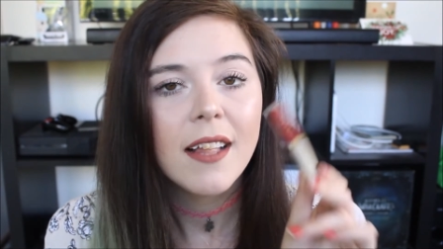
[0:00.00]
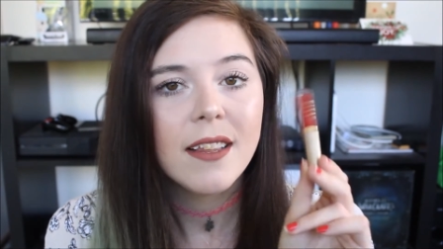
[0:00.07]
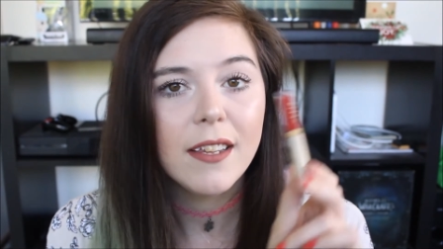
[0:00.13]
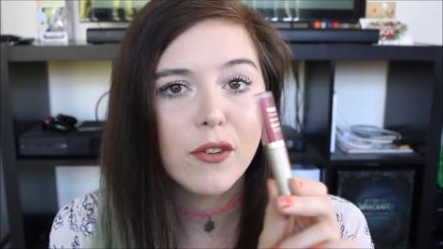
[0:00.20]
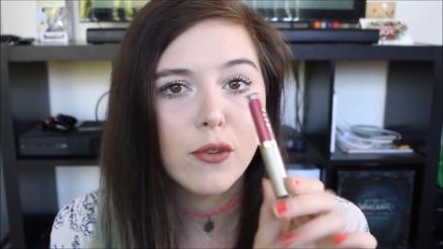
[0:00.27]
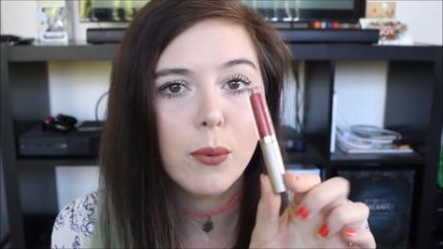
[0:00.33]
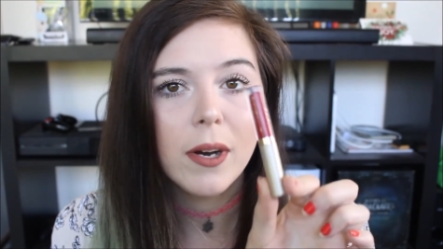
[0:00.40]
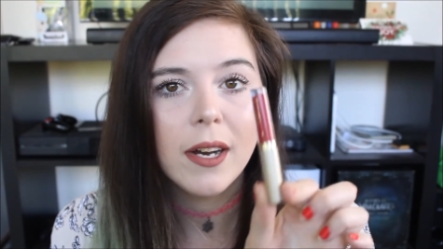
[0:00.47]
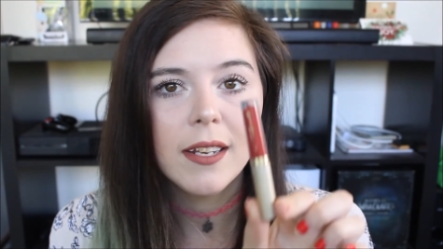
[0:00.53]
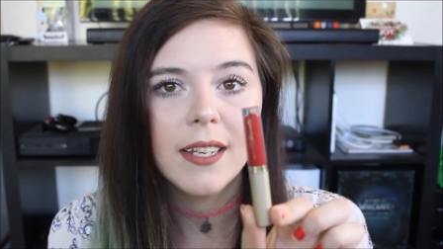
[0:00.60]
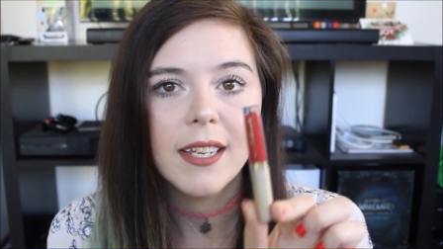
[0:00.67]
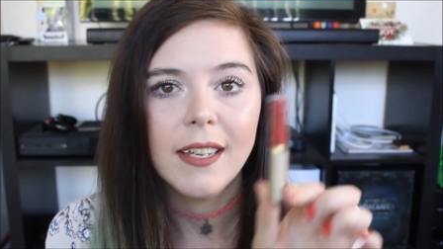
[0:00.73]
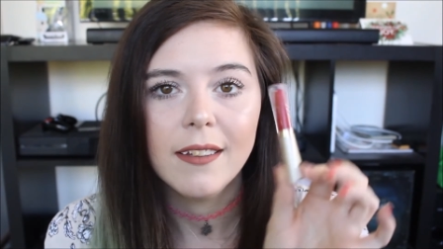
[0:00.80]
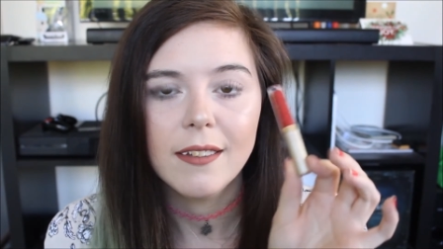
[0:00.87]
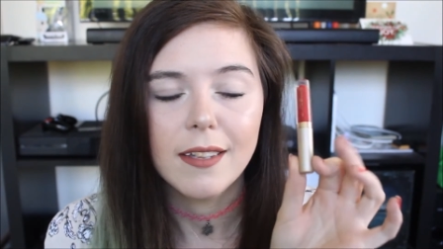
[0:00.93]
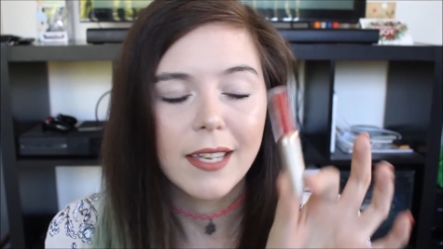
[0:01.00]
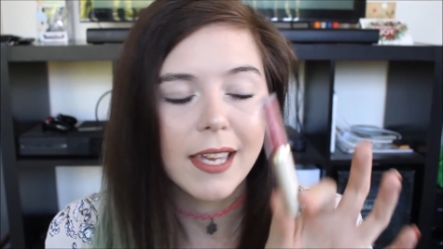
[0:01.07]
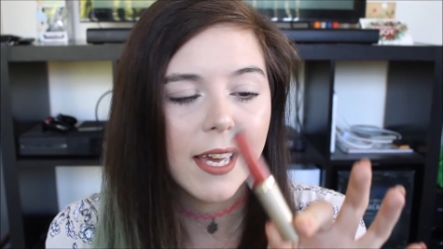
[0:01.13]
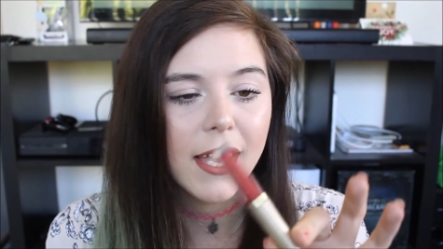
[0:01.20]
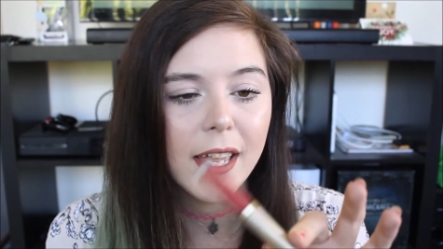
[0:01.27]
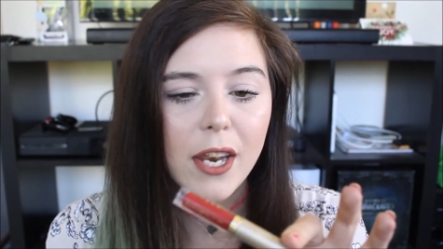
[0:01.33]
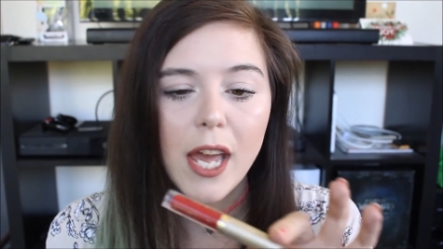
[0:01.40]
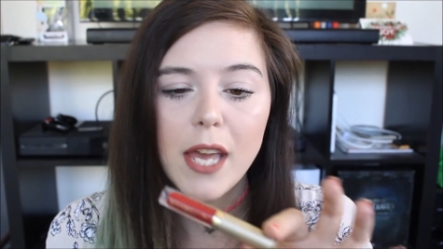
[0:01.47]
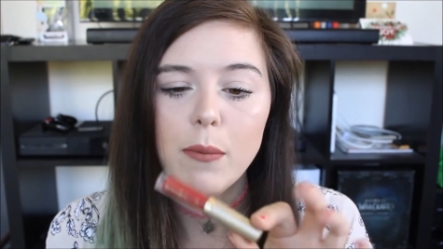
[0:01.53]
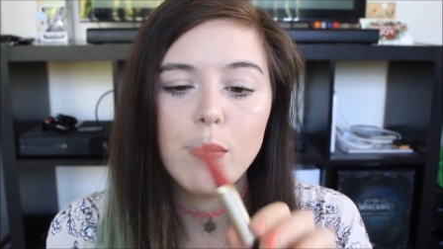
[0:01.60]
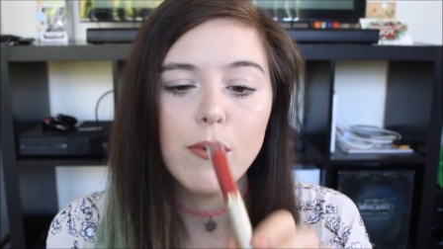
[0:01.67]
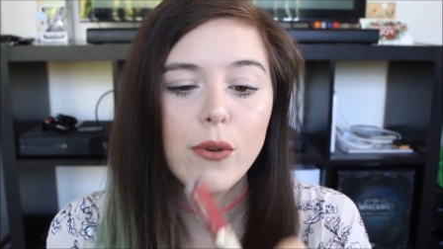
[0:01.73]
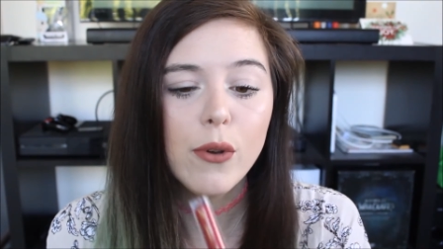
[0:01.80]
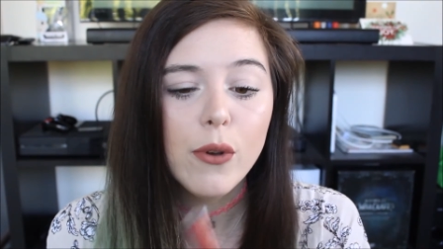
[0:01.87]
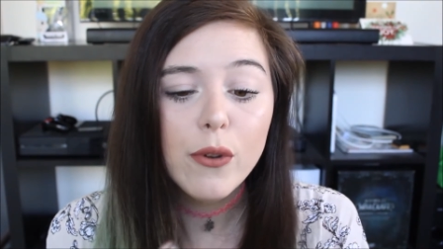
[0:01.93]
This one is again a
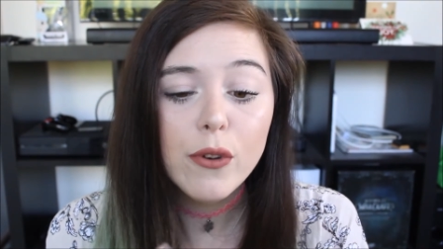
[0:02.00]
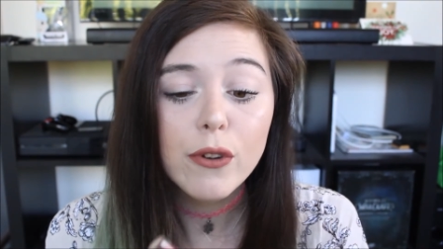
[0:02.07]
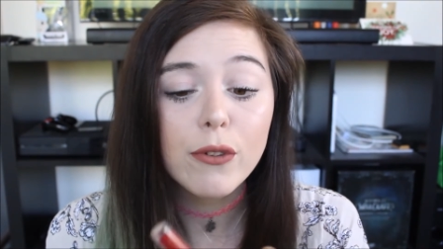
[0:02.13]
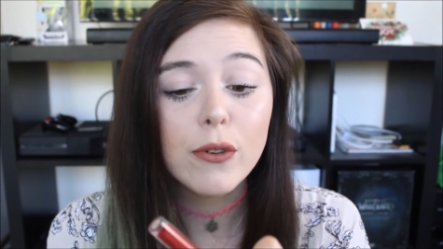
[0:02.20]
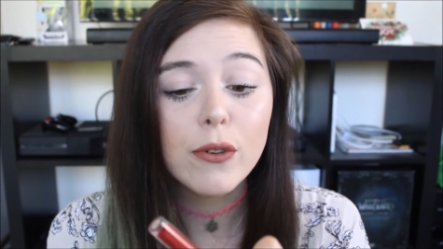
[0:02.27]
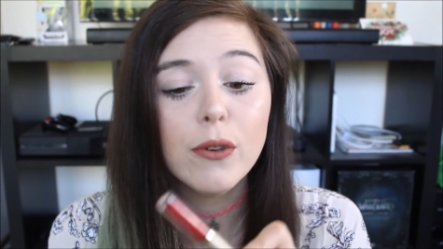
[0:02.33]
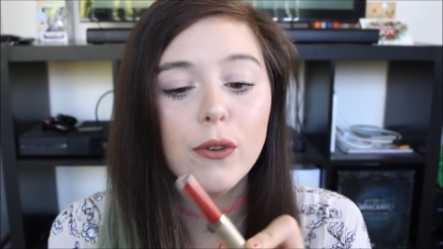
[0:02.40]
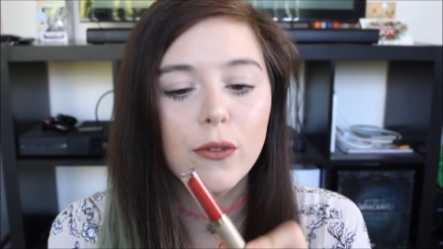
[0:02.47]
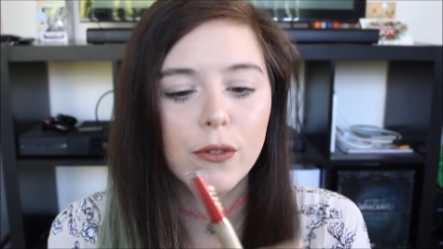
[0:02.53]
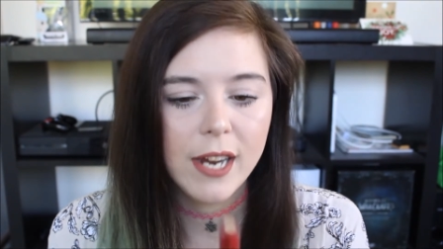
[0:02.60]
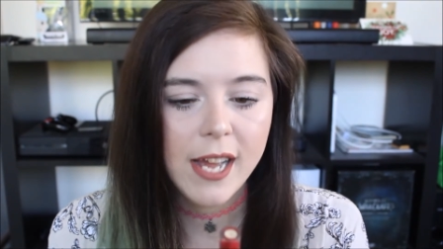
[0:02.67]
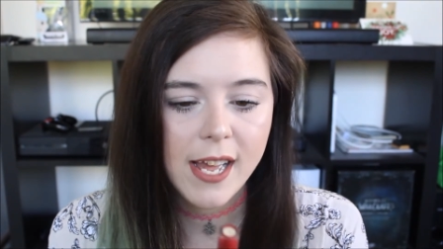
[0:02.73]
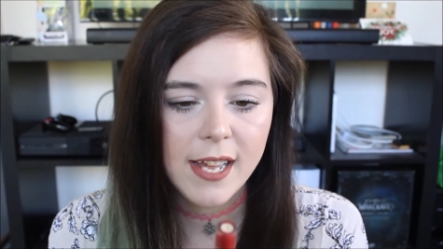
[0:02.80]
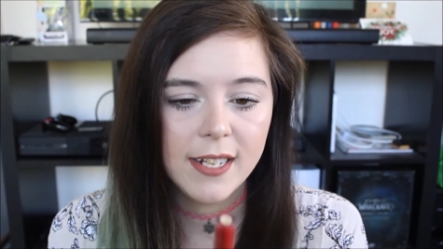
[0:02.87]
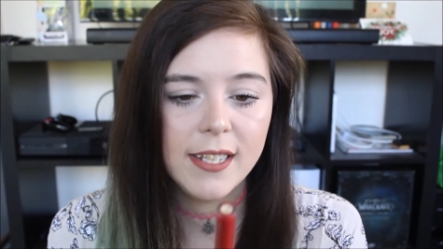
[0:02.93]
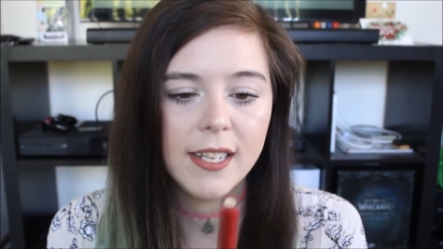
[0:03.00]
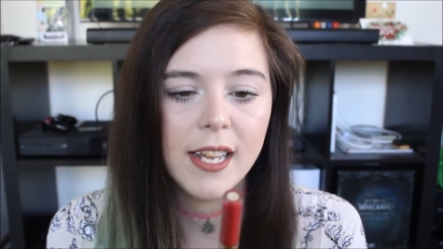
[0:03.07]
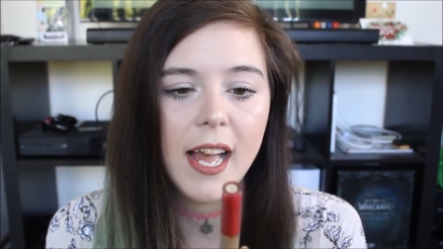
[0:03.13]
beautiful red,